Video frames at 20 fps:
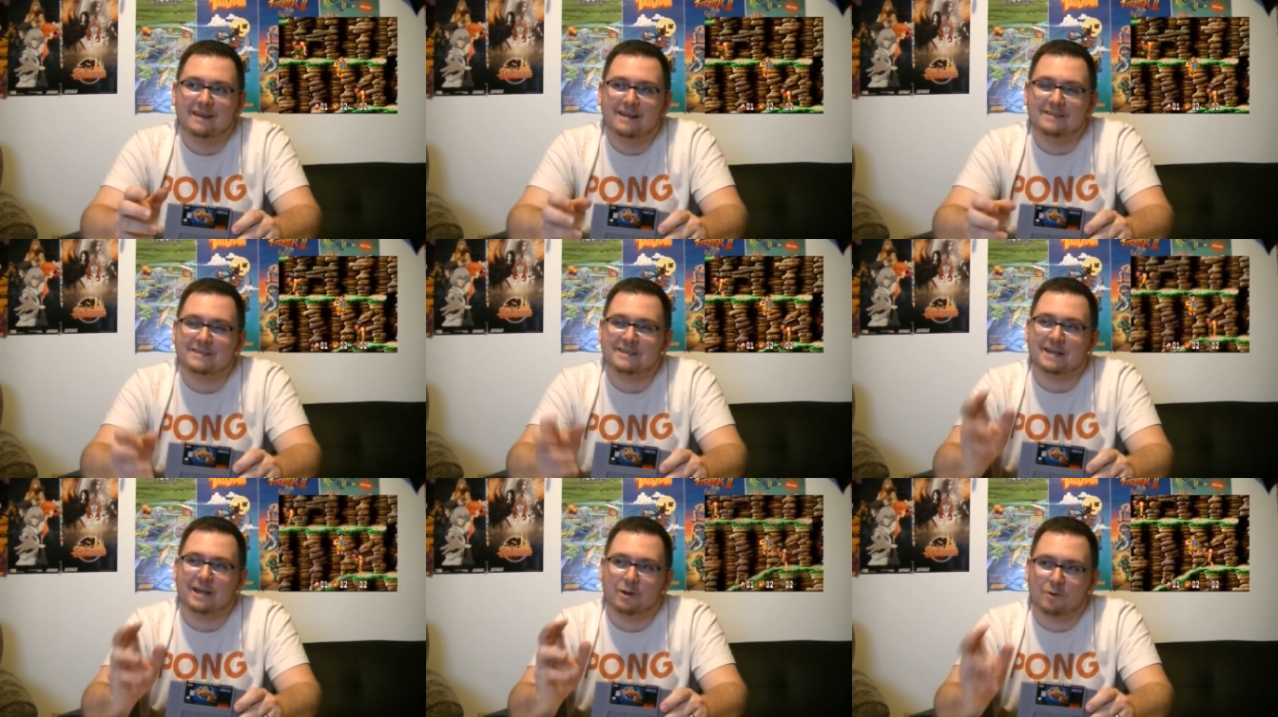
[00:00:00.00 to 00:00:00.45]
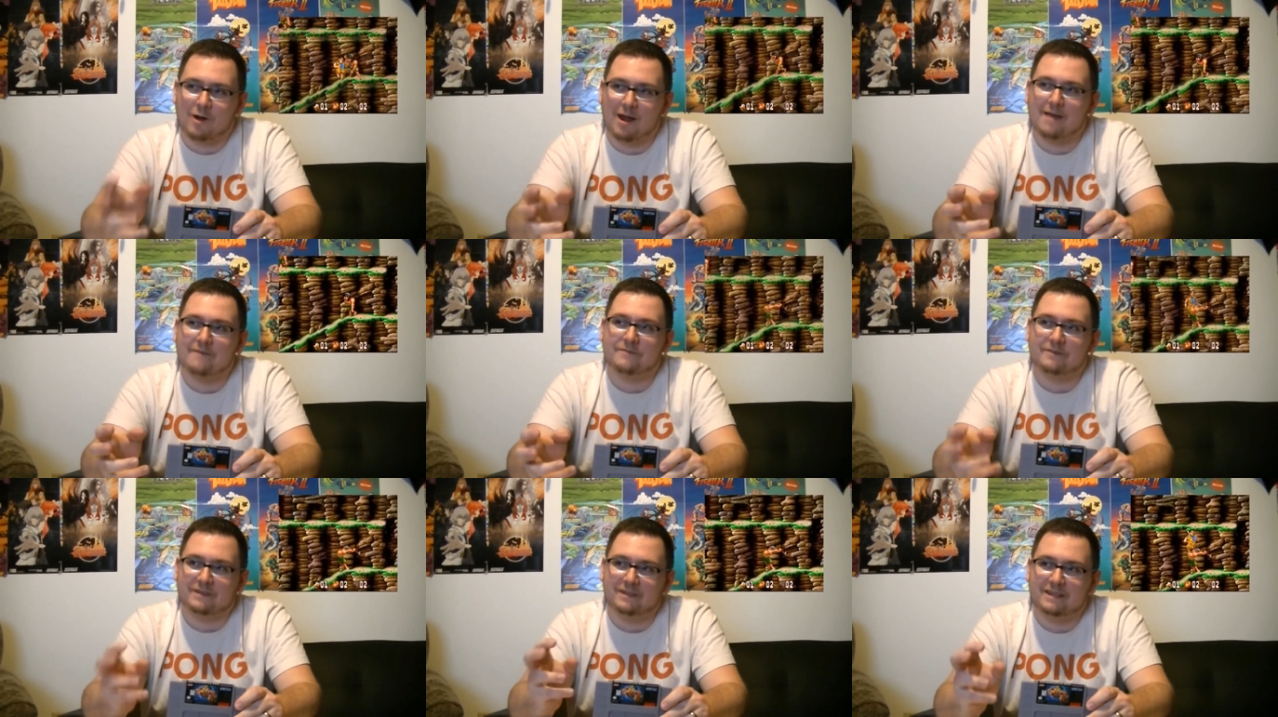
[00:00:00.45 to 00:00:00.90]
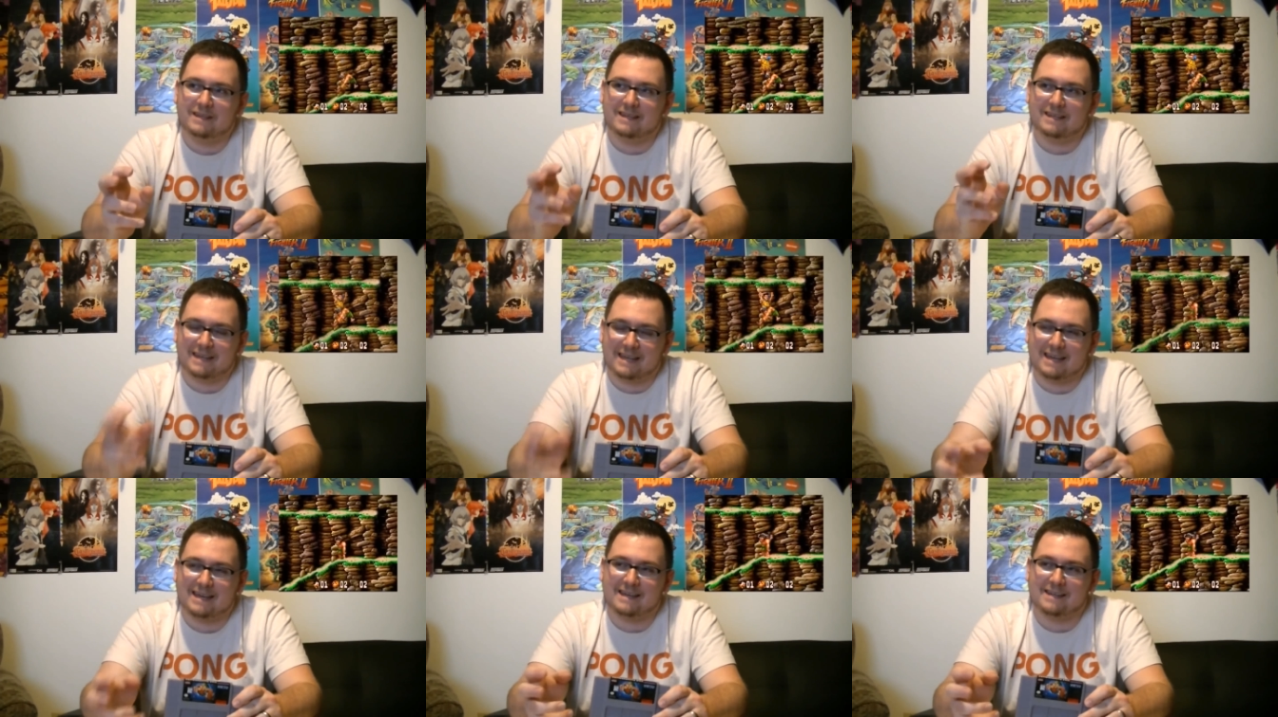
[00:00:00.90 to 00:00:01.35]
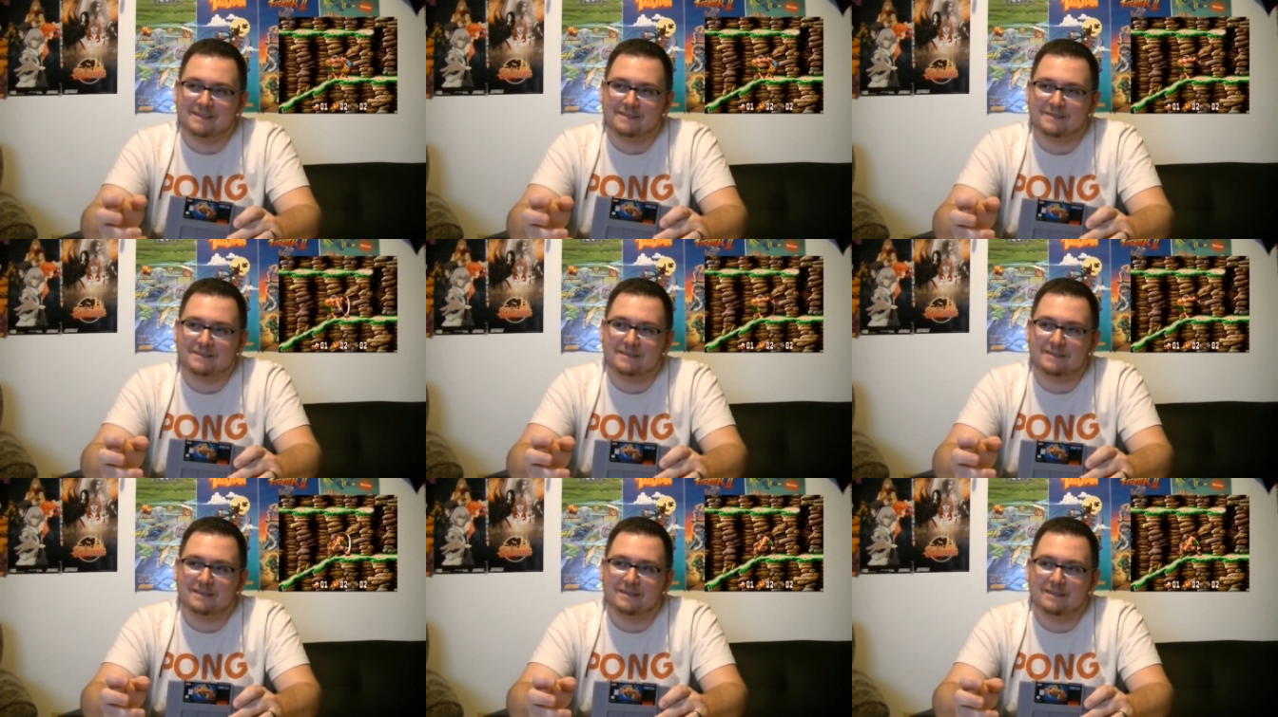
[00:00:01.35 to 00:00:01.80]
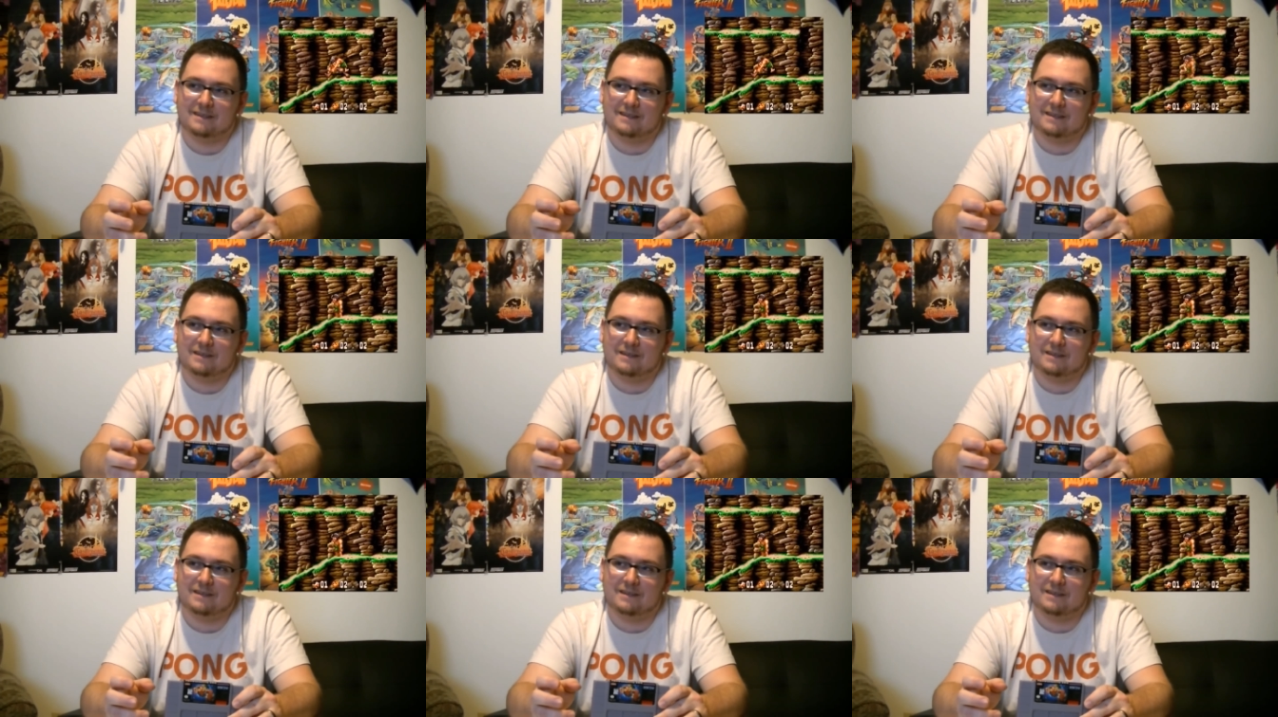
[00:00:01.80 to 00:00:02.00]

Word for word: it's like a graphically enhanced